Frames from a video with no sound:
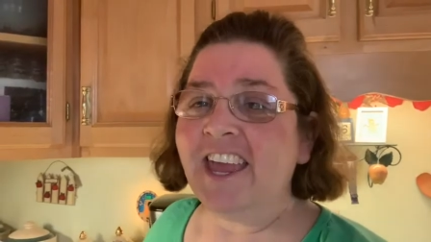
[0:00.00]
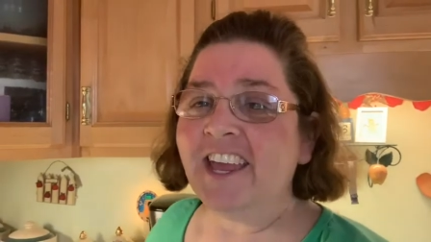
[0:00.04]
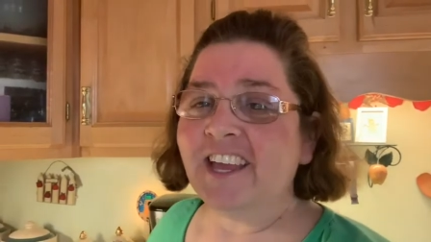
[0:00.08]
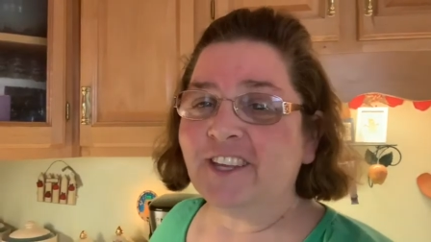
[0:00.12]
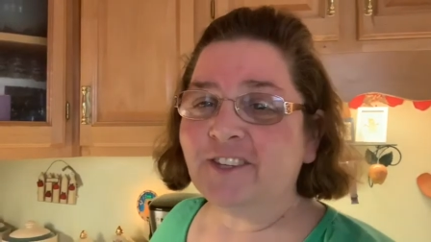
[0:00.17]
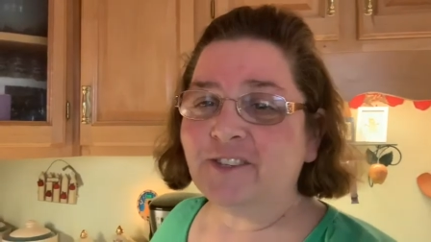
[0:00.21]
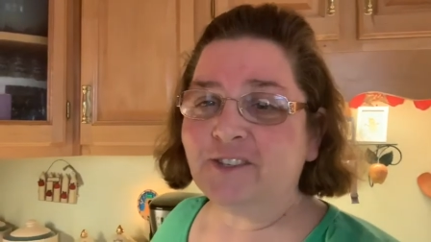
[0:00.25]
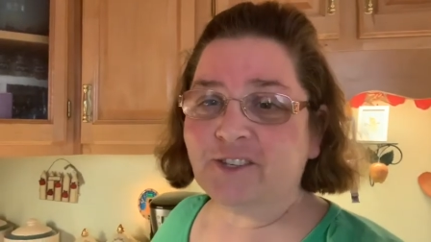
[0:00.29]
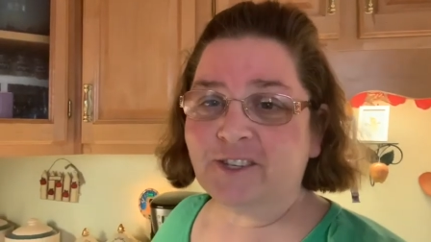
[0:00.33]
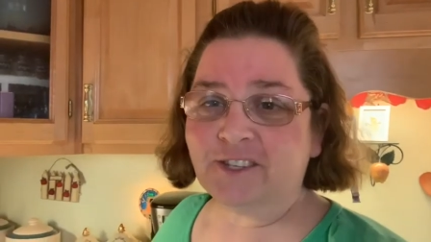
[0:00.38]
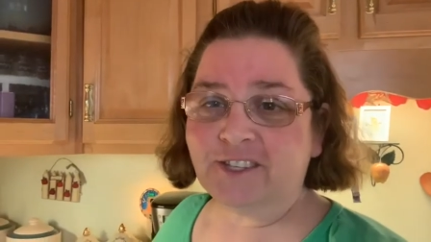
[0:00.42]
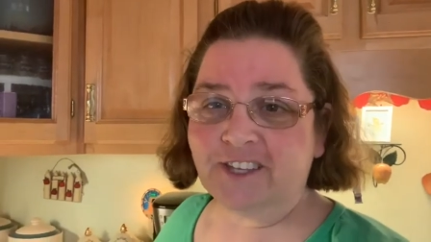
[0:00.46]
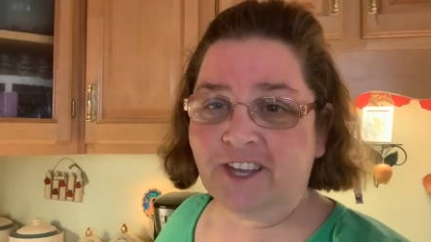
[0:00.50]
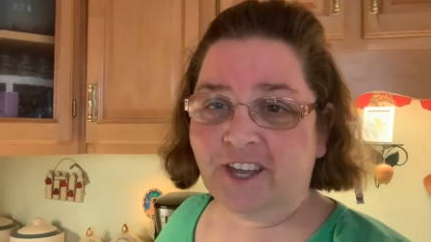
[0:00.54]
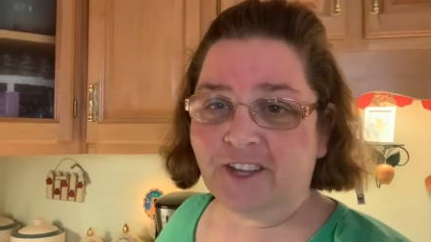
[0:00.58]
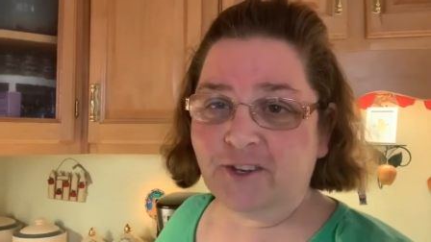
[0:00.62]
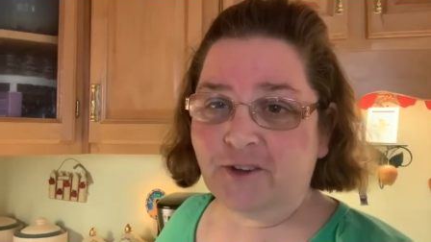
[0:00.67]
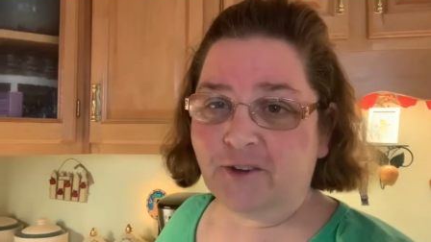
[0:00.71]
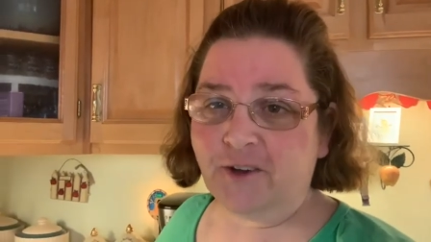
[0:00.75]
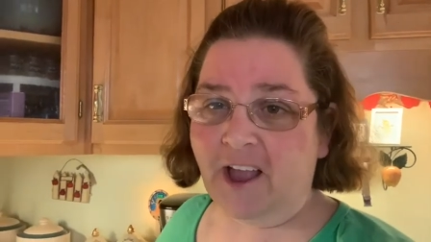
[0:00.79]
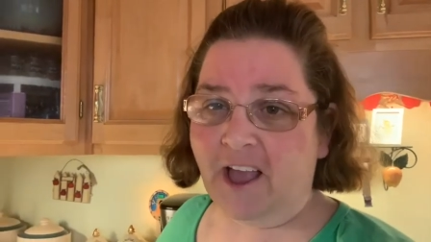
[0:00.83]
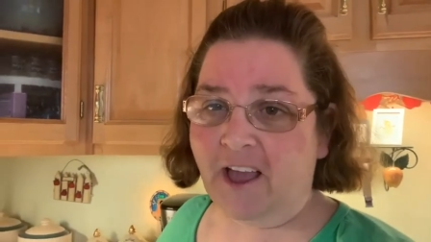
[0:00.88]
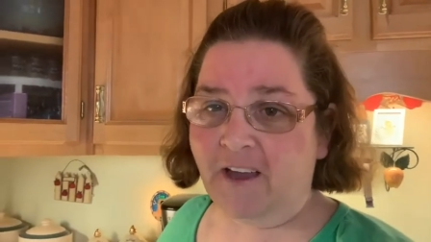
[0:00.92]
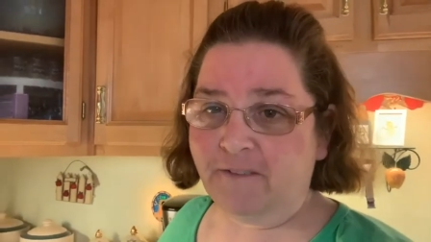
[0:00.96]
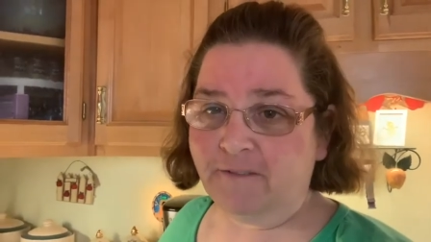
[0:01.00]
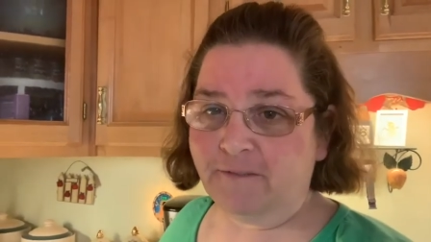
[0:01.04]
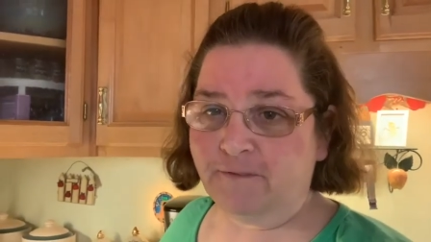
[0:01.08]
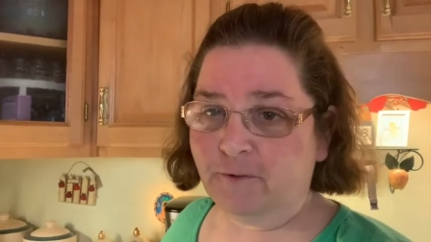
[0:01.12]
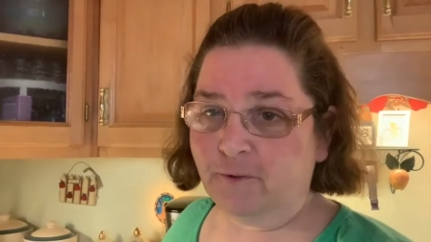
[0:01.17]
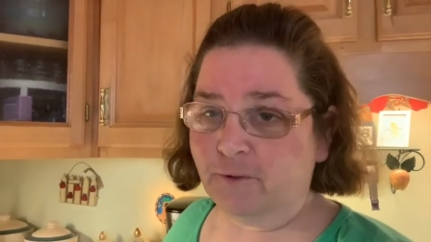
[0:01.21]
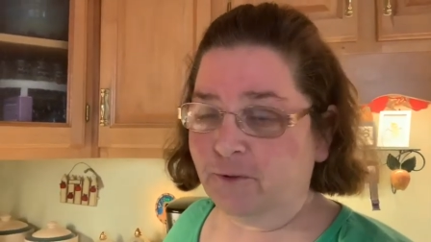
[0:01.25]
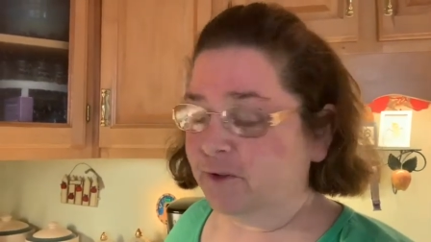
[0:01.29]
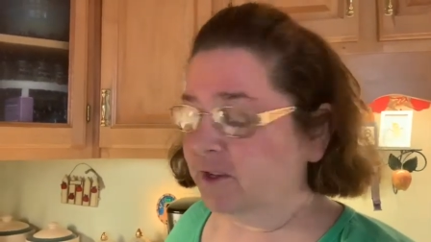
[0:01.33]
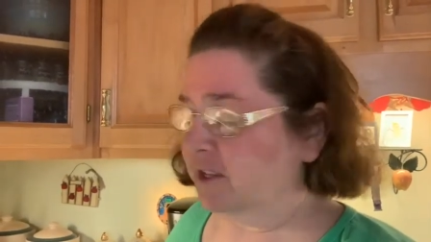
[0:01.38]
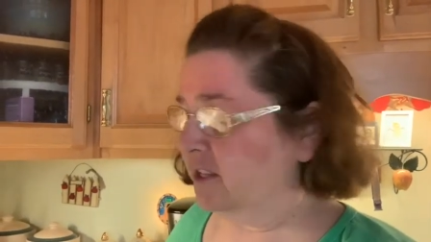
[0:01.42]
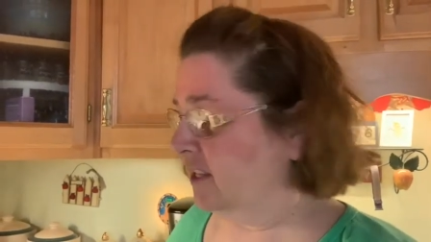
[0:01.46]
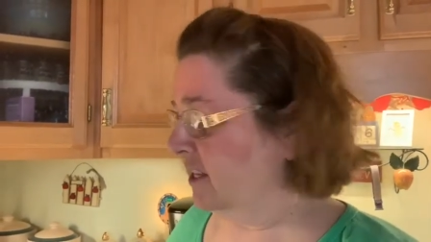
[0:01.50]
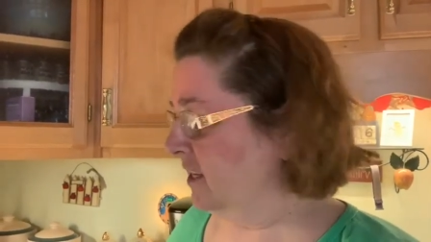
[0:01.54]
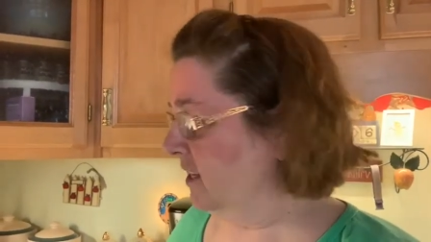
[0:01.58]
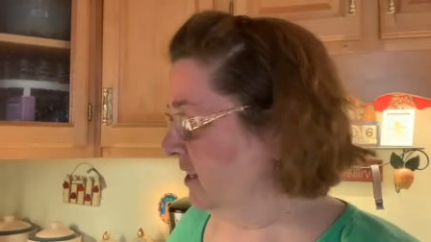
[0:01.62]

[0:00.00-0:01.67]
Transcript: It's just under half full in the